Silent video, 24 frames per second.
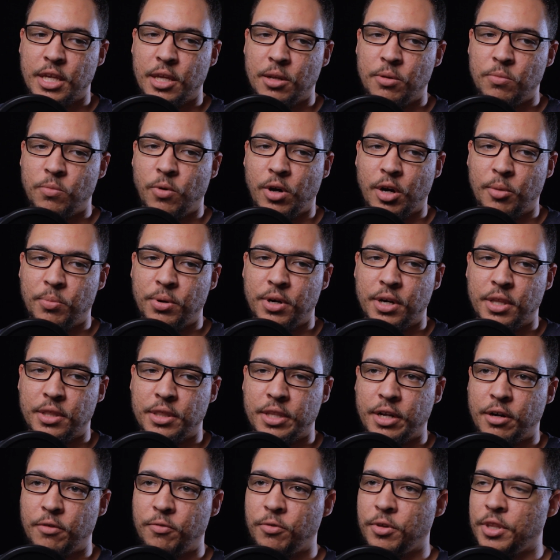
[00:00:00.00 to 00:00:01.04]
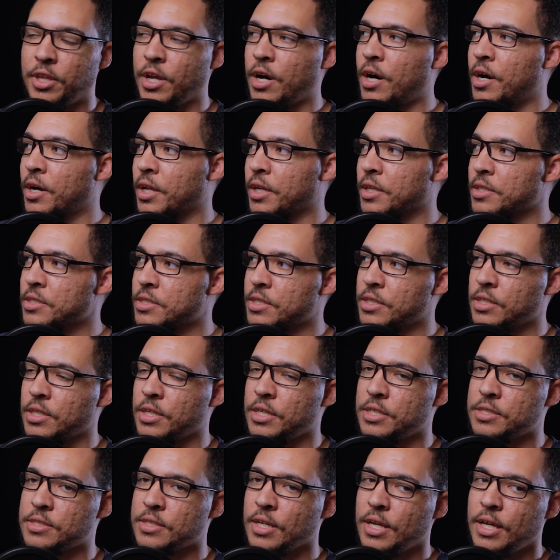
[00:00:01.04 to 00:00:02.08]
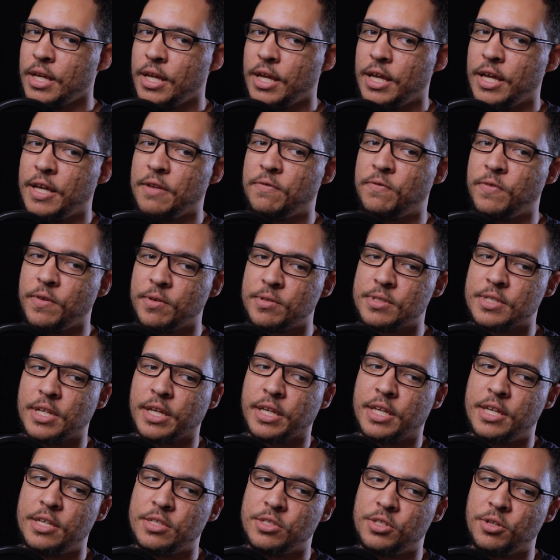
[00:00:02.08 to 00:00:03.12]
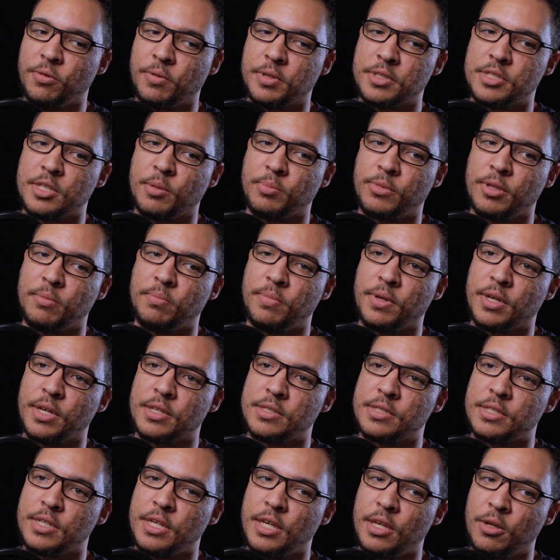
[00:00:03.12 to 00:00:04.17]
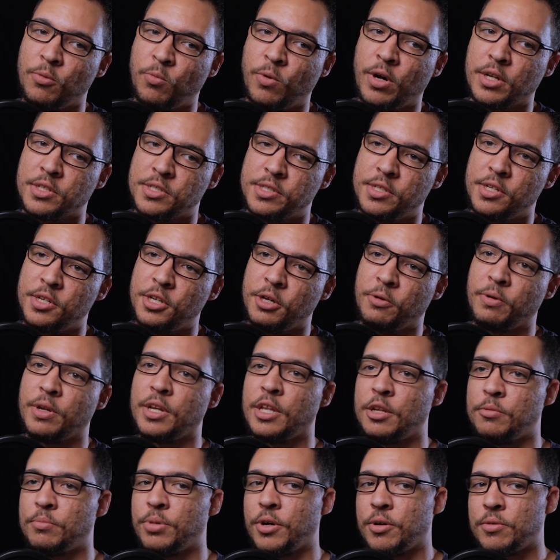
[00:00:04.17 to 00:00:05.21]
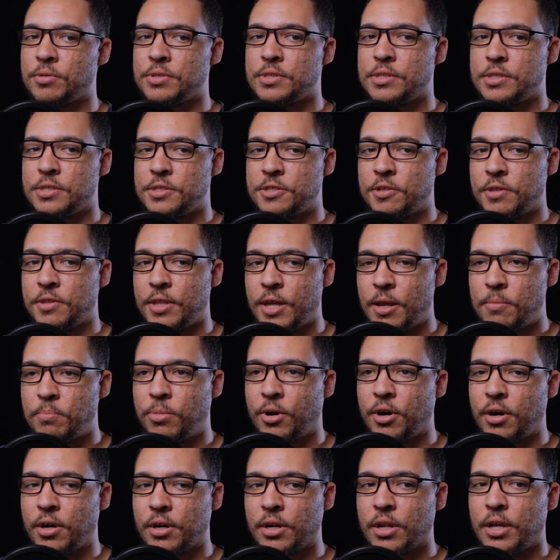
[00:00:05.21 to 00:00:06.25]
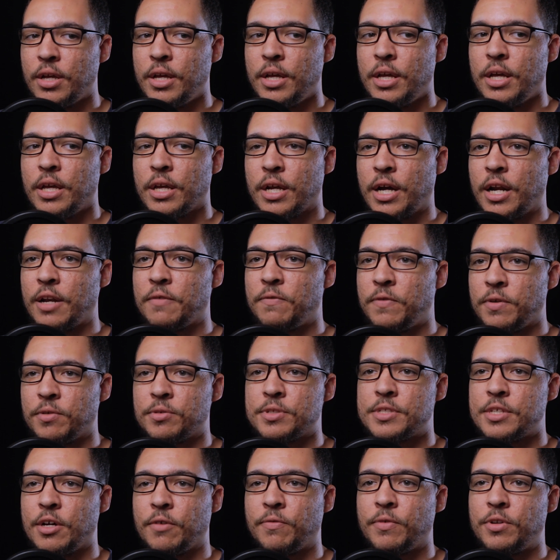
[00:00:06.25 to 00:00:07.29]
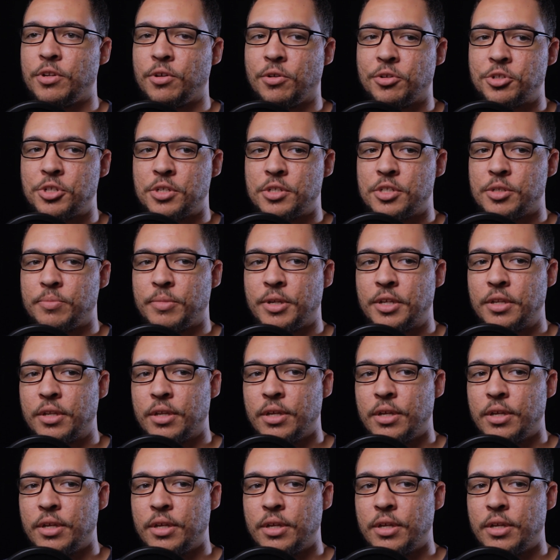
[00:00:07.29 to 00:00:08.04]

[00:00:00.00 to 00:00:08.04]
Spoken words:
he'd want to put in there for the audience. It feels like he's doing something because he wants to do it in post. So that part kind of feels self-indulgent to me.